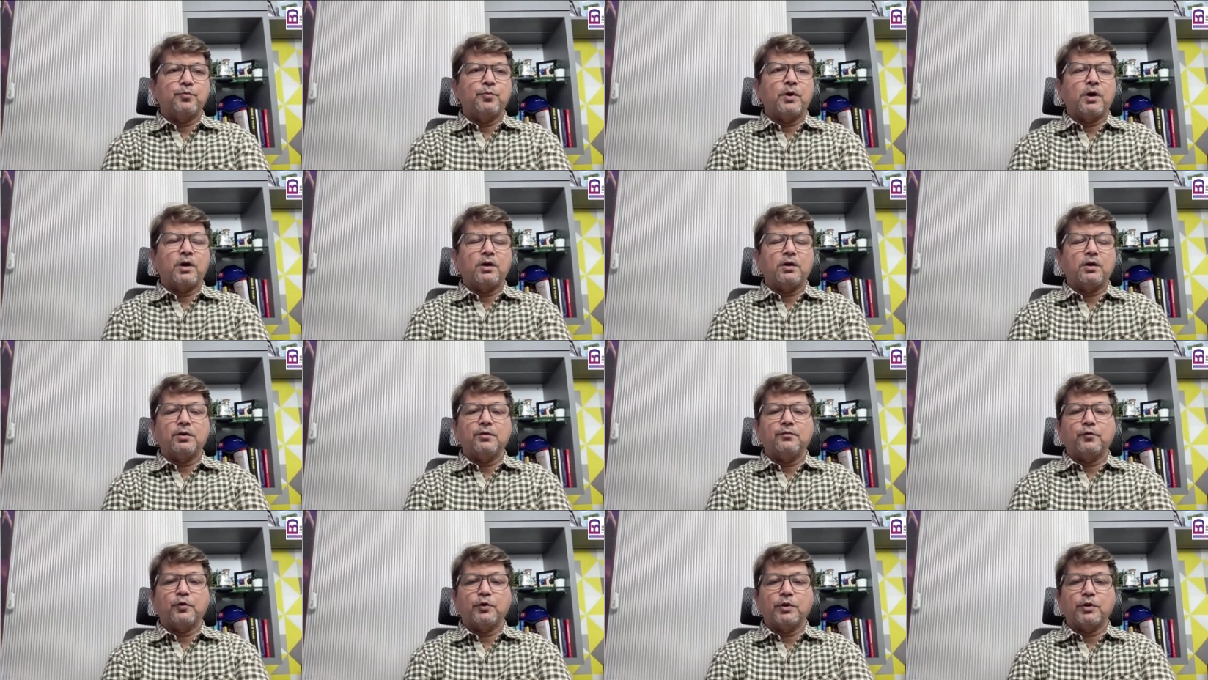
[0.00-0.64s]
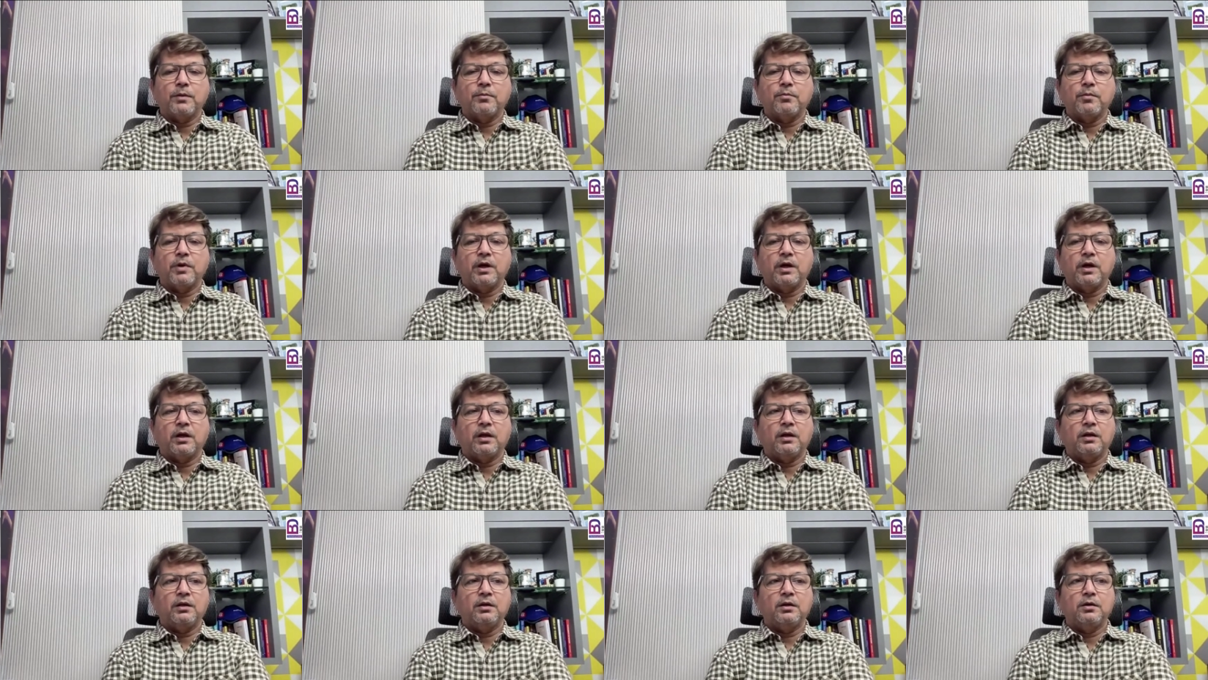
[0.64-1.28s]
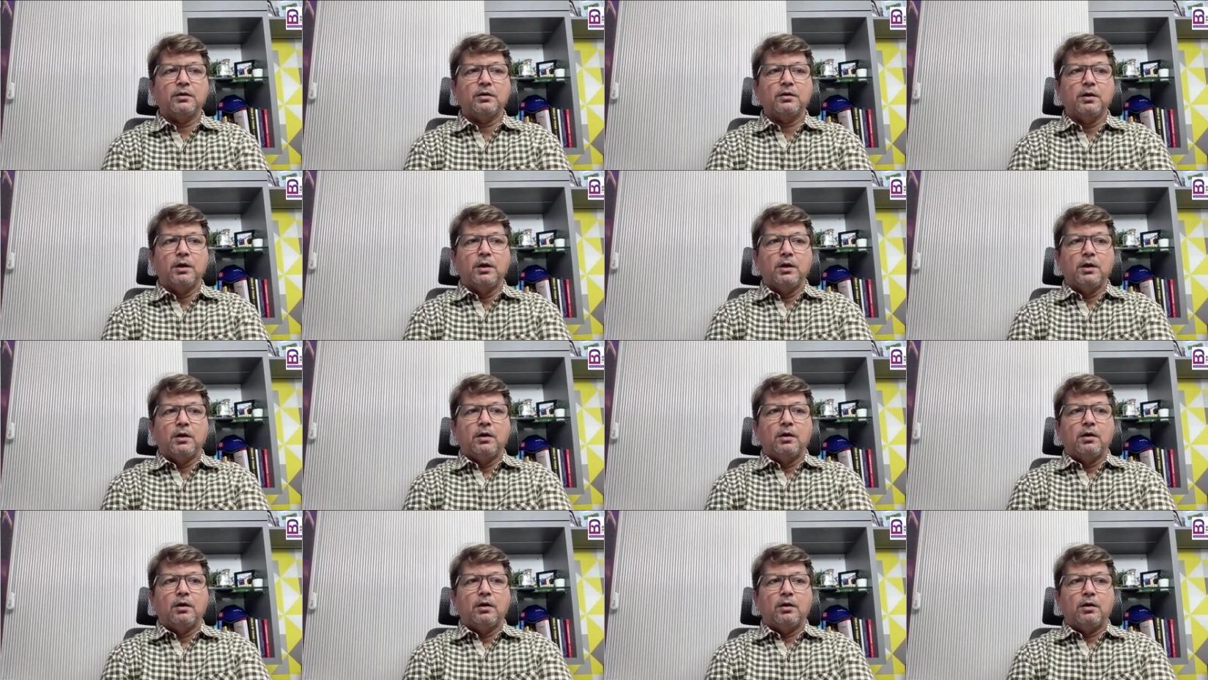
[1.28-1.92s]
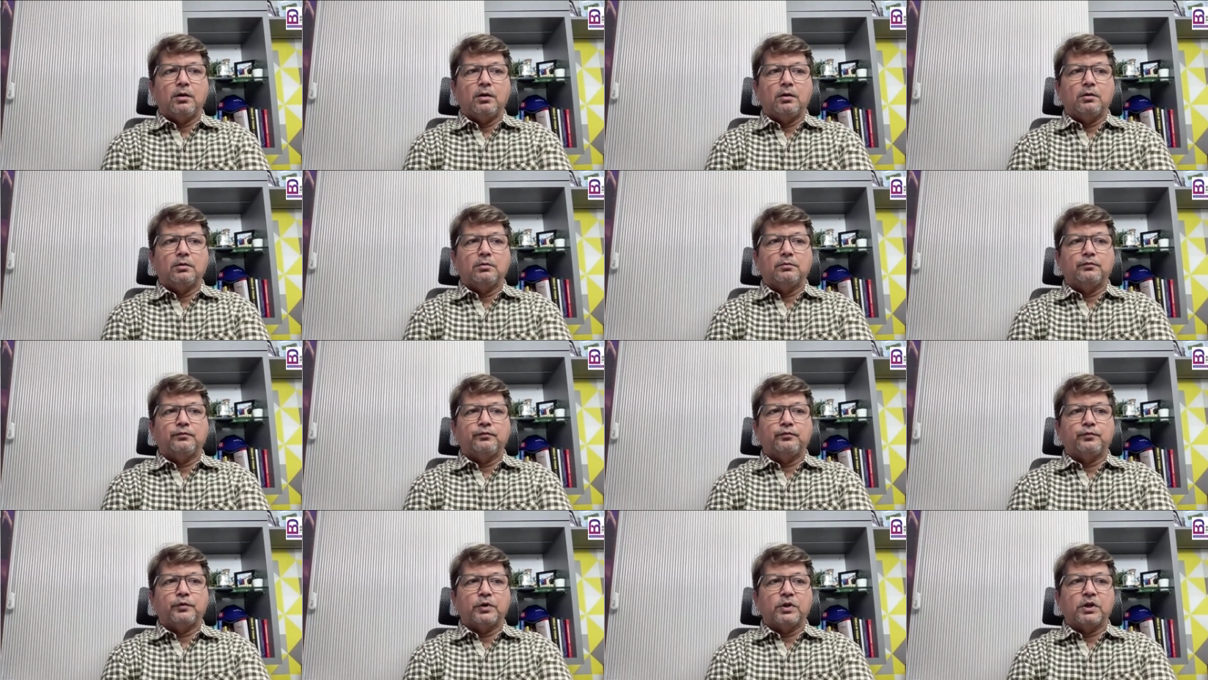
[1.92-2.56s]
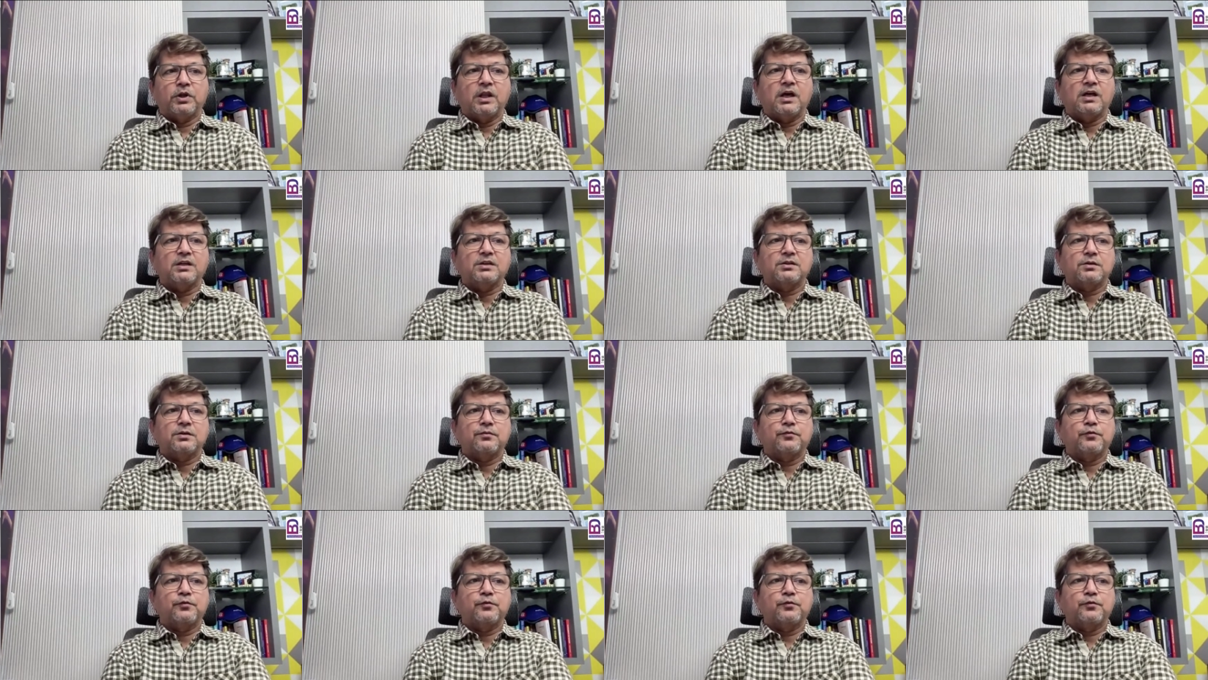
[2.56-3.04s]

partner for them, and for the last